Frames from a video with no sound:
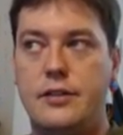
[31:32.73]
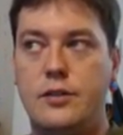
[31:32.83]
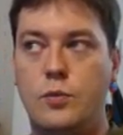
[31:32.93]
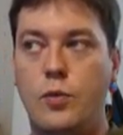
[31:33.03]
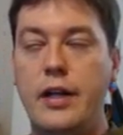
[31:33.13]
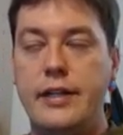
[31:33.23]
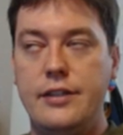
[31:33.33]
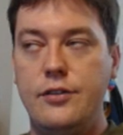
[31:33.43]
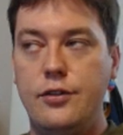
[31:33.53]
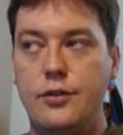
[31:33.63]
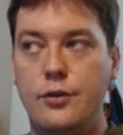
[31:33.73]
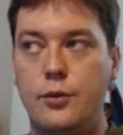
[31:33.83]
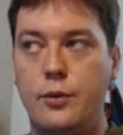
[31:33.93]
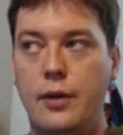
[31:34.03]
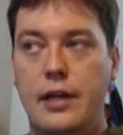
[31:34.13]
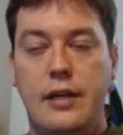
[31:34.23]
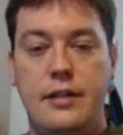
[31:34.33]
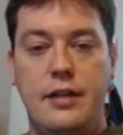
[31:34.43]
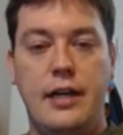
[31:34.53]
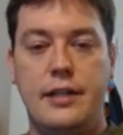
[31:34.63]
run into
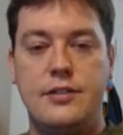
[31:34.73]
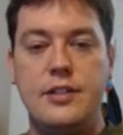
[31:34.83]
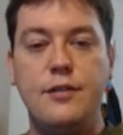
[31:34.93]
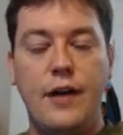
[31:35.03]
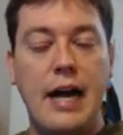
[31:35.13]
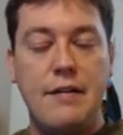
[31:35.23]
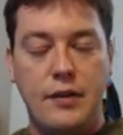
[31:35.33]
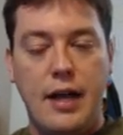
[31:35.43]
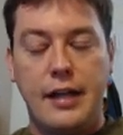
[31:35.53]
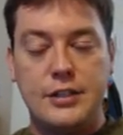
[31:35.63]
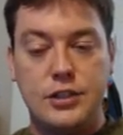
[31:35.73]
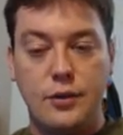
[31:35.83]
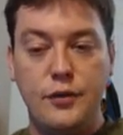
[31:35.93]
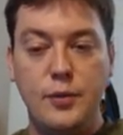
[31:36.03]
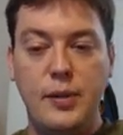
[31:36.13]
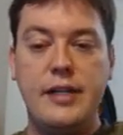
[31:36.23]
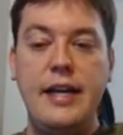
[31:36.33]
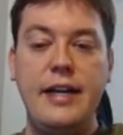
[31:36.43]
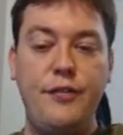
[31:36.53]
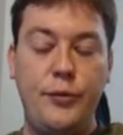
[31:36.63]
d5 a lot. So if you play
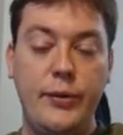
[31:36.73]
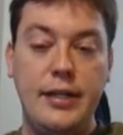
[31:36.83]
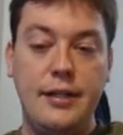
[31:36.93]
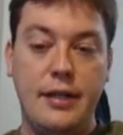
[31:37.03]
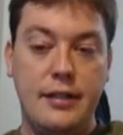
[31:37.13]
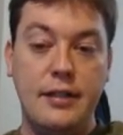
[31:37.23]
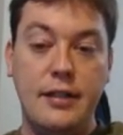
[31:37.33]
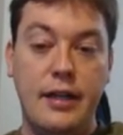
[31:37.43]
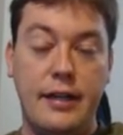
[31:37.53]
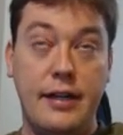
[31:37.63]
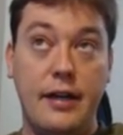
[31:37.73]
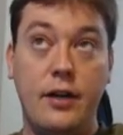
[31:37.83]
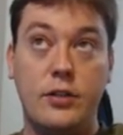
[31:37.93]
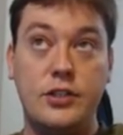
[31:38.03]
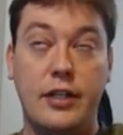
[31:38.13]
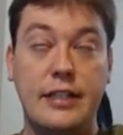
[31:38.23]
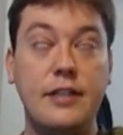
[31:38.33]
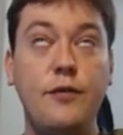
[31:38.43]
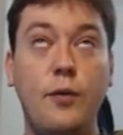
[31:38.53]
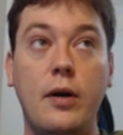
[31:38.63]
knight f3,
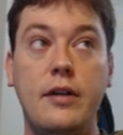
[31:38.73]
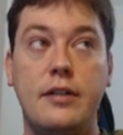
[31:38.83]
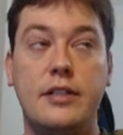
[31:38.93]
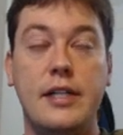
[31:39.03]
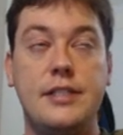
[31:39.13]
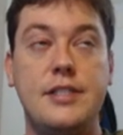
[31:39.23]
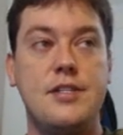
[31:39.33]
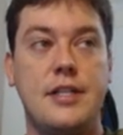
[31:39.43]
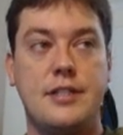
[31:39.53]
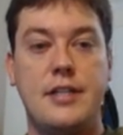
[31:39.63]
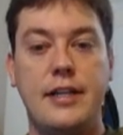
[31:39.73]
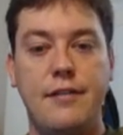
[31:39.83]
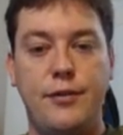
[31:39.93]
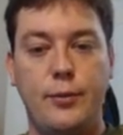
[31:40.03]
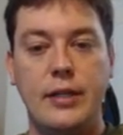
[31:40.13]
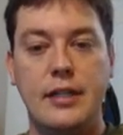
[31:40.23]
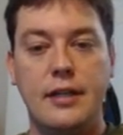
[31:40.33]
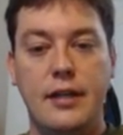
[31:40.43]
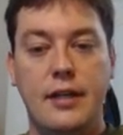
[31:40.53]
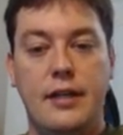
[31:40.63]
e4, knight c6, knight
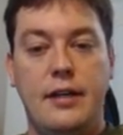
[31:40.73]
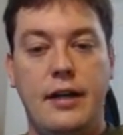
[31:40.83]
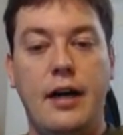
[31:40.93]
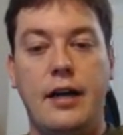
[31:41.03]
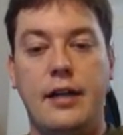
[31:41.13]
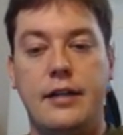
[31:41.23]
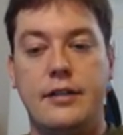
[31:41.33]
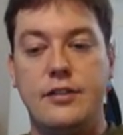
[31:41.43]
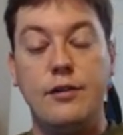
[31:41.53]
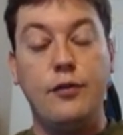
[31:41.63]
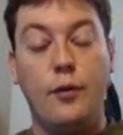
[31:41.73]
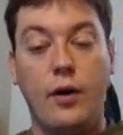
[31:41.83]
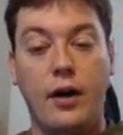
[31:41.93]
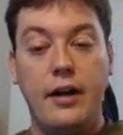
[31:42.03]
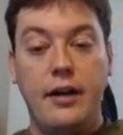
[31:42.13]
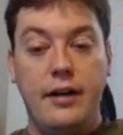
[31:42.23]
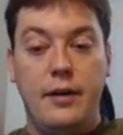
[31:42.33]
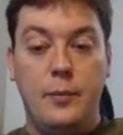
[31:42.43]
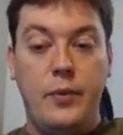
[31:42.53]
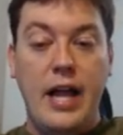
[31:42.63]
f3, d4.
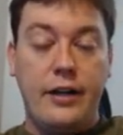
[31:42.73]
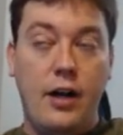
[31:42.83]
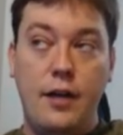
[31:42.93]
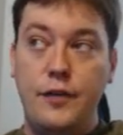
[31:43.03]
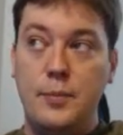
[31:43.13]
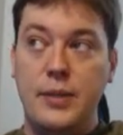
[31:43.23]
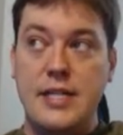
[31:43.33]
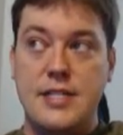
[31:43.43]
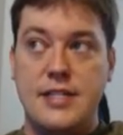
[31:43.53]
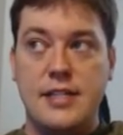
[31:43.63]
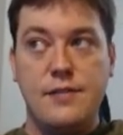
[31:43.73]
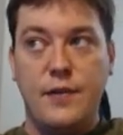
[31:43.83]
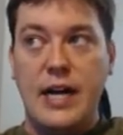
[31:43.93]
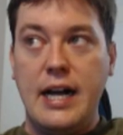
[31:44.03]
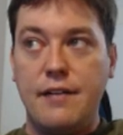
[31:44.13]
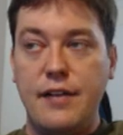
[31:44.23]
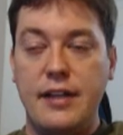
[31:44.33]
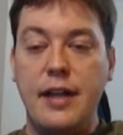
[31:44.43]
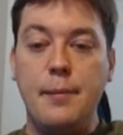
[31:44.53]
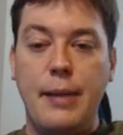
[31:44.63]
Black often plays d5,
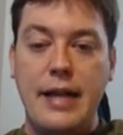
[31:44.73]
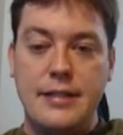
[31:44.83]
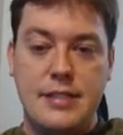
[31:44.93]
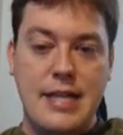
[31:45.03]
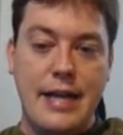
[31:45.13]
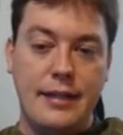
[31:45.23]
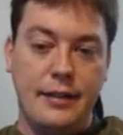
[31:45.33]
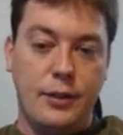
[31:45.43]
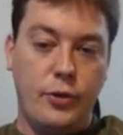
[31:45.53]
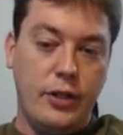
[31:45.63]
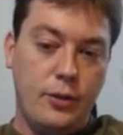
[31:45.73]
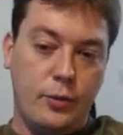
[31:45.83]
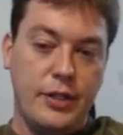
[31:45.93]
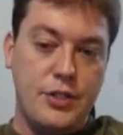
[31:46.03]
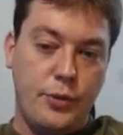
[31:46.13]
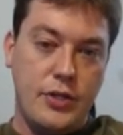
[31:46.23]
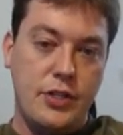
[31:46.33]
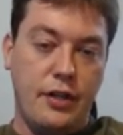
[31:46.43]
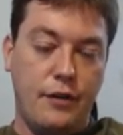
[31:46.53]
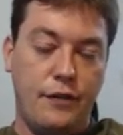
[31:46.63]
and then black is lacking the critical
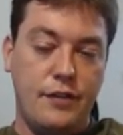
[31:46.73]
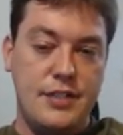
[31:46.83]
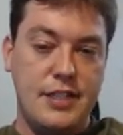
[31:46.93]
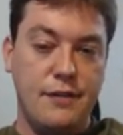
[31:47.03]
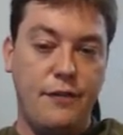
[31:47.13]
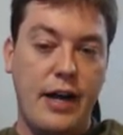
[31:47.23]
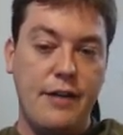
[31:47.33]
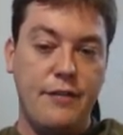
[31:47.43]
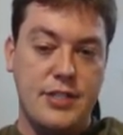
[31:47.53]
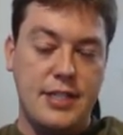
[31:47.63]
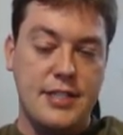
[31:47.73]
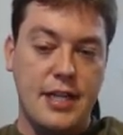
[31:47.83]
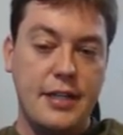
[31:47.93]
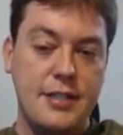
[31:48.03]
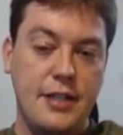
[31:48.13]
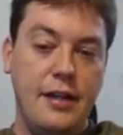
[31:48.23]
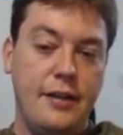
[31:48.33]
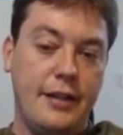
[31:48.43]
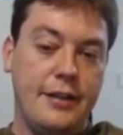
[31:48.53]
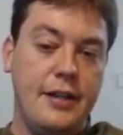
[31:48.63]
resource of c5 or c6.
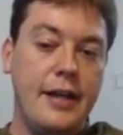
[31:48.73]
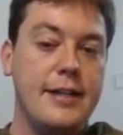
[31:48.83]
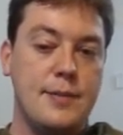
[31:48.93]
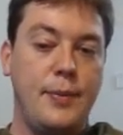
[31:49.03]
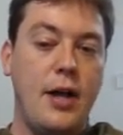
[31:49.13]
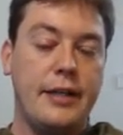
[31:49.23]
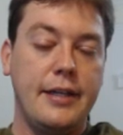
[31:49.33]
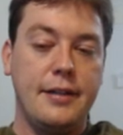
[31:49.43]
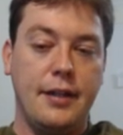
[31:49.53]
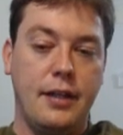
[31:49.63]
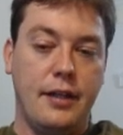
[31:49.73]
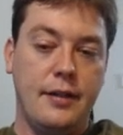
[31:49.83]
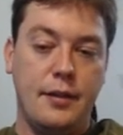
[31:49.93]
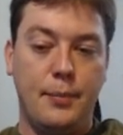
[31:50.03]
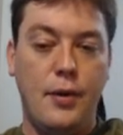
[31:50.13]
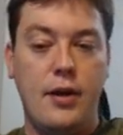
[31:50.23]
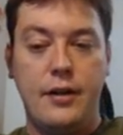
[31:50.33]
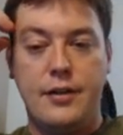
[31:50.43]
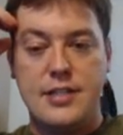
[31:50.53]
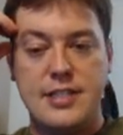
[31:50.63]
Like the knight is blocking the
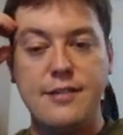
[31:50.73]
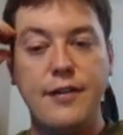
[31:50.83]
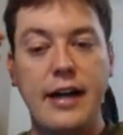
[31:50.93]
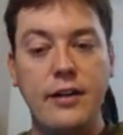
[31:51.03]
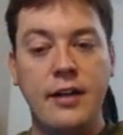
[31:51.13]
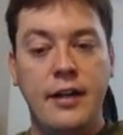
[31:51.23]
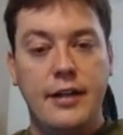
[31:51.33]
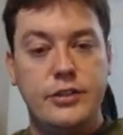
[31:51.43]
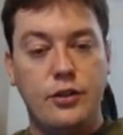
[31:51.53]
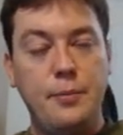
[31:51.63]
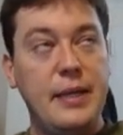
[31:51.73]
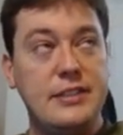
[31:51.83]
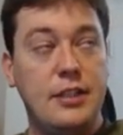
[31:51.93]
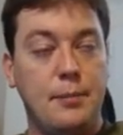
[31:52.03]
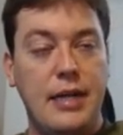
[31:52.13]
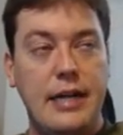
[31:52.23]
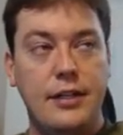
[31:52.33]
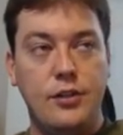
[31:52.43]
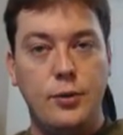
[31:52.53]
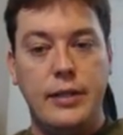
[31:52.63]
pawn on the c file. So the best that black
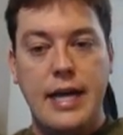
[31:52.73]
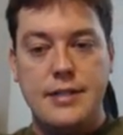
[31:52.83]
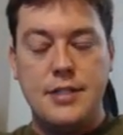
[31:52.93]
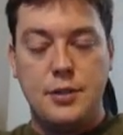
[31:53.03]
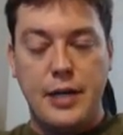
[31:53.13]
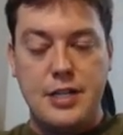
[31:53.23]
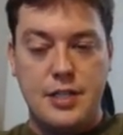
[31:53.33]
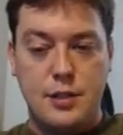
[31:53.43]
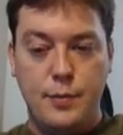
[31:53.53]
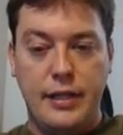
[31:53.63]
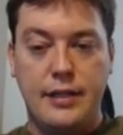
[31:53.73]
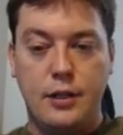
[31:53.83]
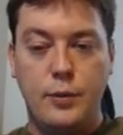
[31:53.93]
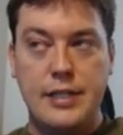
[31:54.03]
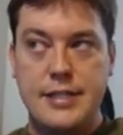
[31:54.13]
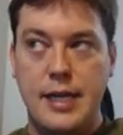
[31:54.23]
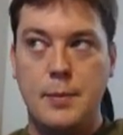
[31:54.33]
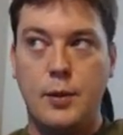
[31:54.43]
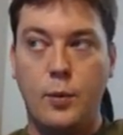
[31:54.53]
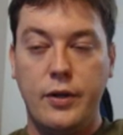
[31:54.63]
can do in that situation is play the Queen's
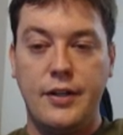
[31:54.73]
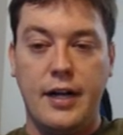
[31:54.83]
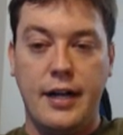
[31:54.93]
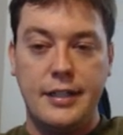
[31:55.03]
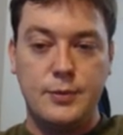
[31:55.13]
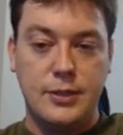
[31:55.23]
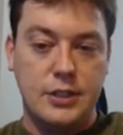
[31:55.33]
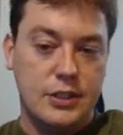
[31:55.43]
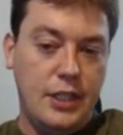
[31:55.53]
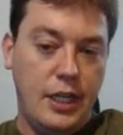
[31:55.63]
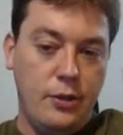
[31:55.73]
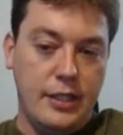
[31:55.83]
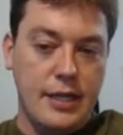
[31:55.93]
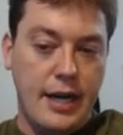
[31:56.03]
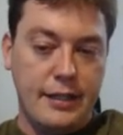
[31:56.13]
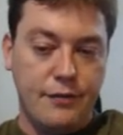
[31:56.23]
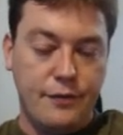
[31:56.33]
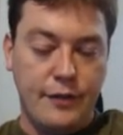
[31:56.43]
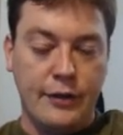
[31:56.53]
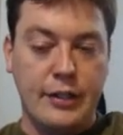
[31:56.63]
Gambit Orthodox, which is generally not
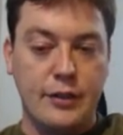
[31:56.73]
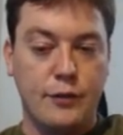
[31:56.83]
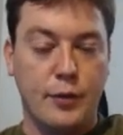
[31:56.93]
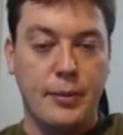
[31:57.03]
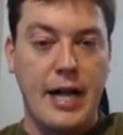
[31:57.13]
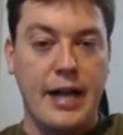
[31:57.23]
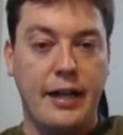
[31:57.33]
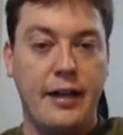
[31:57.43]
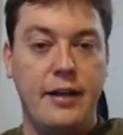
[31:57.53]
very good for black,